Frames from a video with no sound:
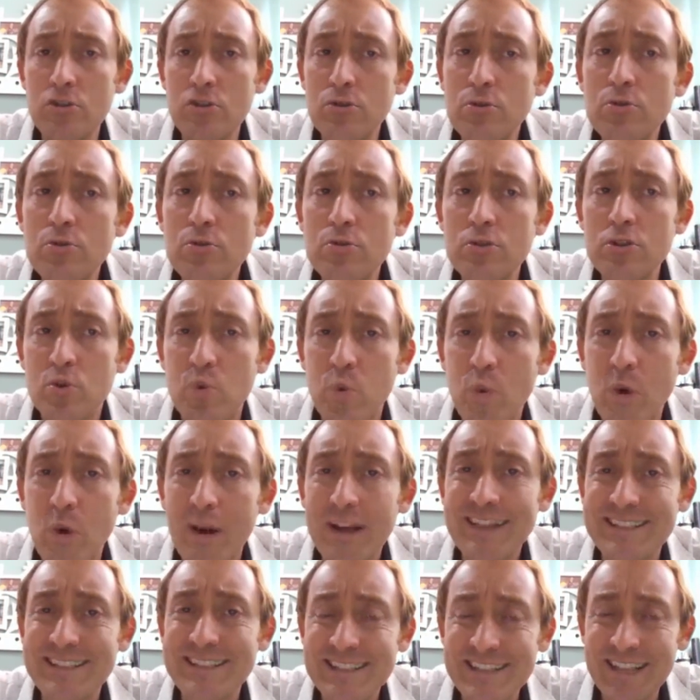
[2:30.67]
June
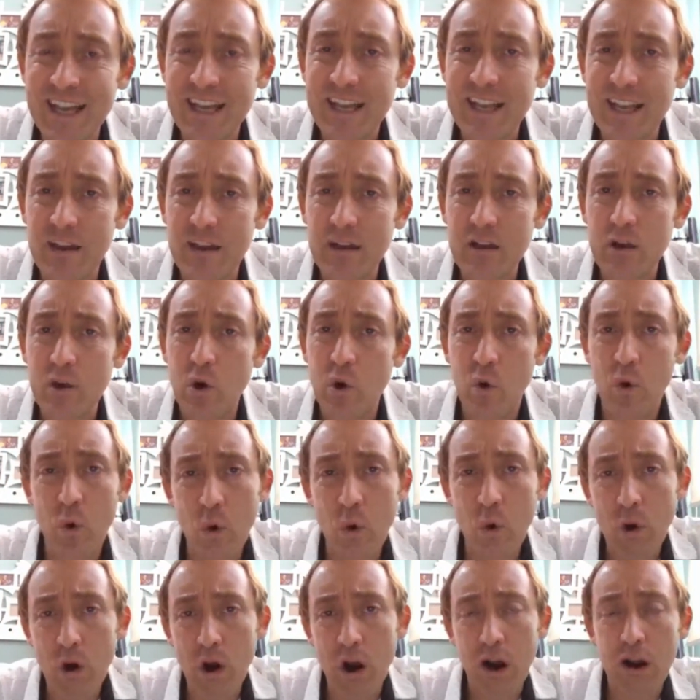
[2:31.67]
22nd
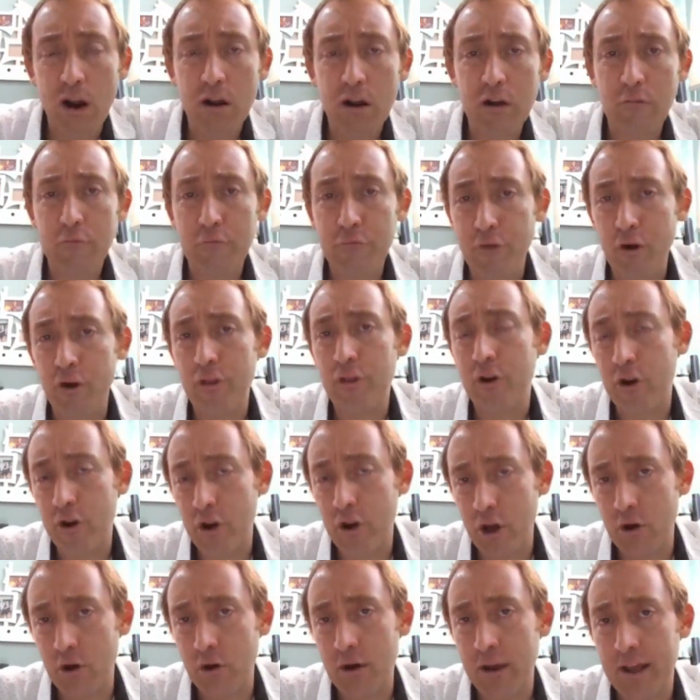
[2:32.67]
or further
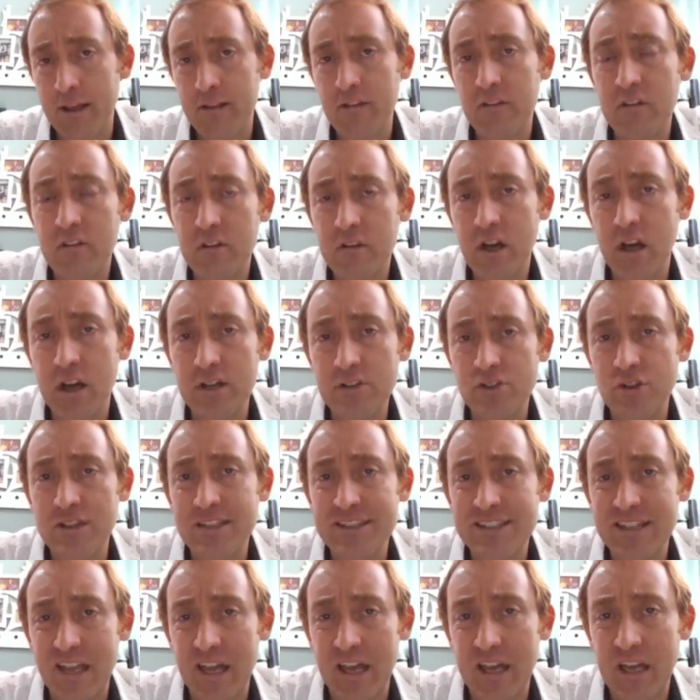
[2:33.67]
notice.
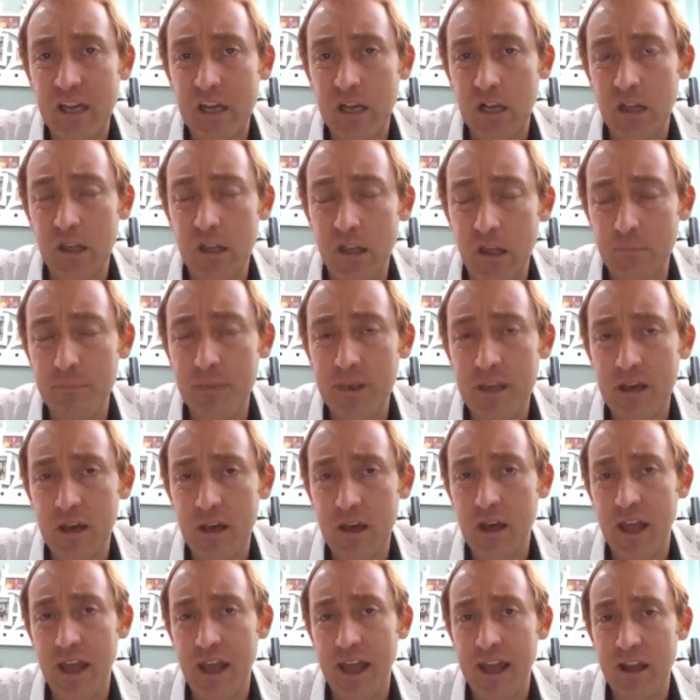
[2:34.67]
Countries like
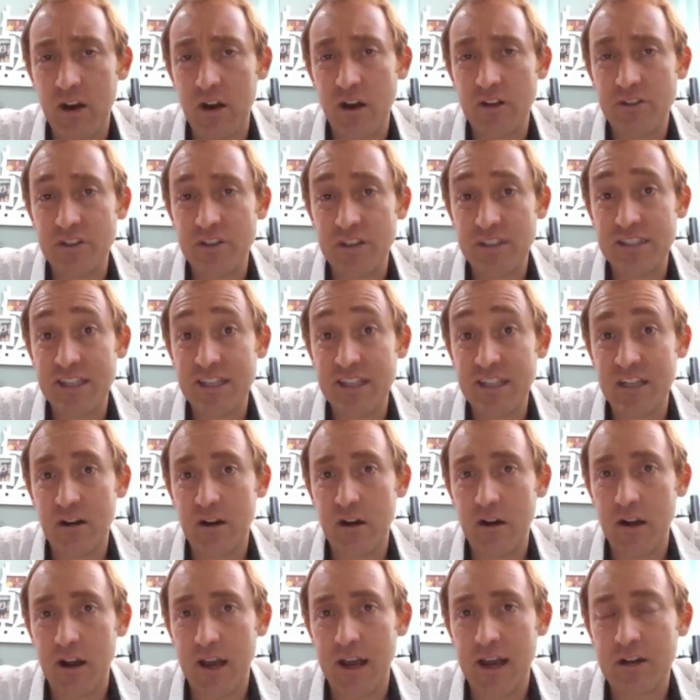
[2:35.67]
Colombia and Argentina
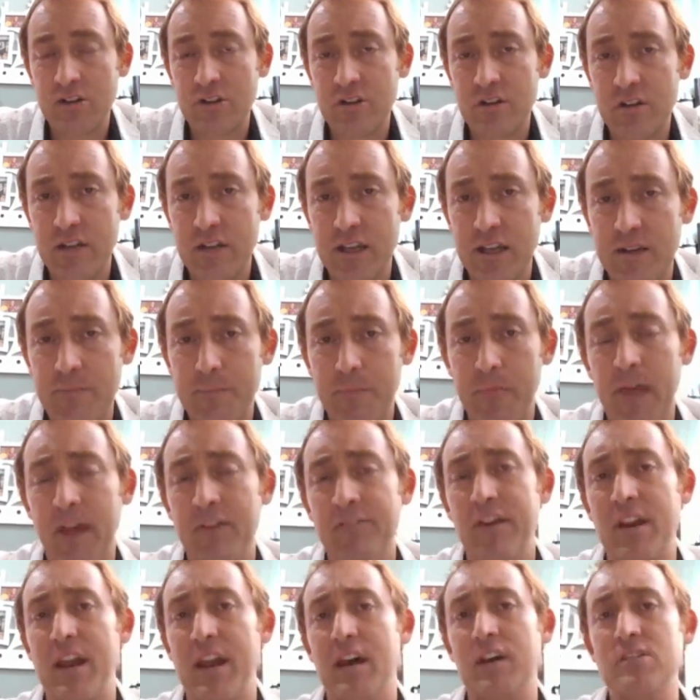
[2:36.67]
are actually
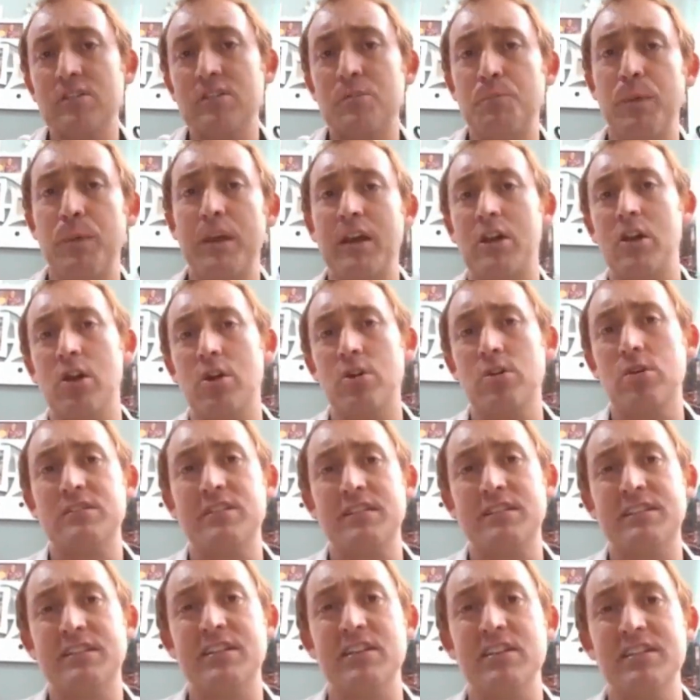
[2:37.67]
have announced being
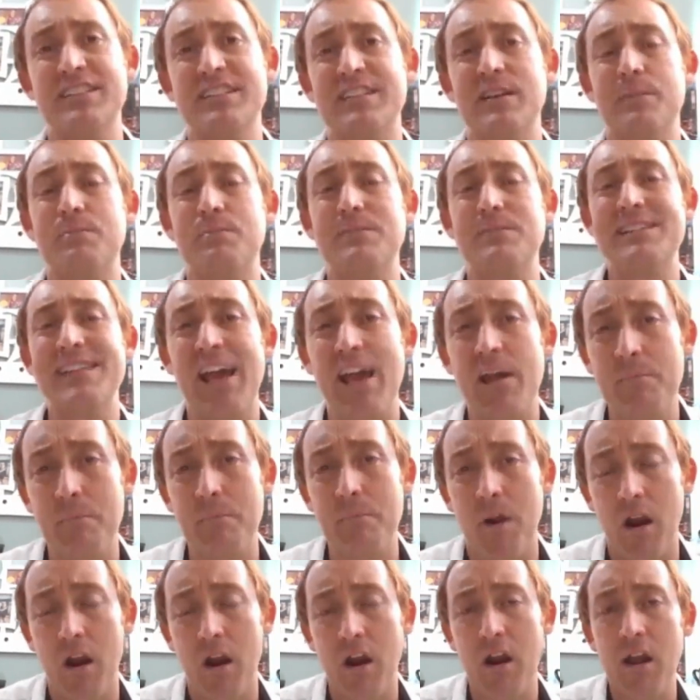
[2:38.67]
closed until
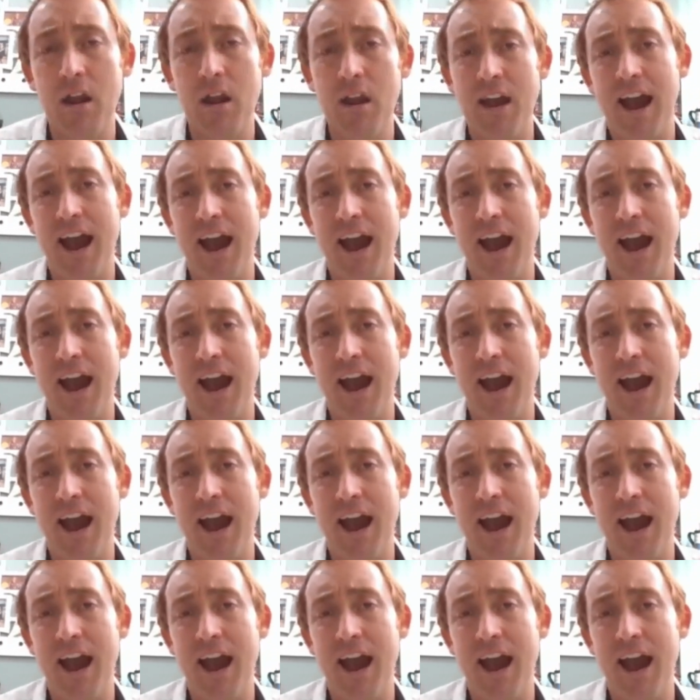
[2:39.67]
September.